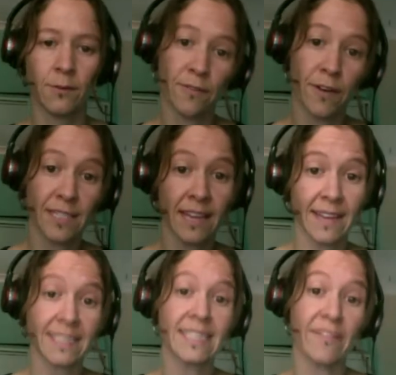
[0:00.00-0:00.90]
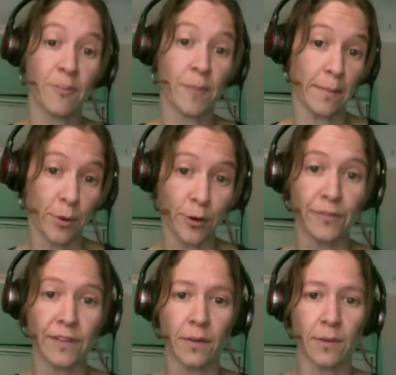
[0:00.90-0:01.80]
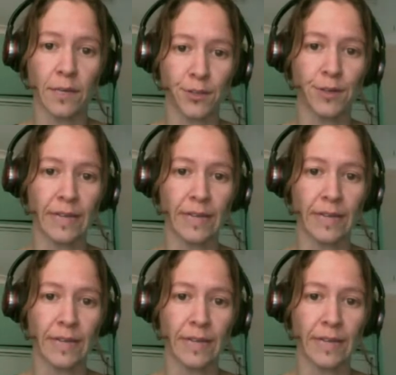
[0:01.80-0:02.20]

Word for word: Well, firstly, that's never been proven that we do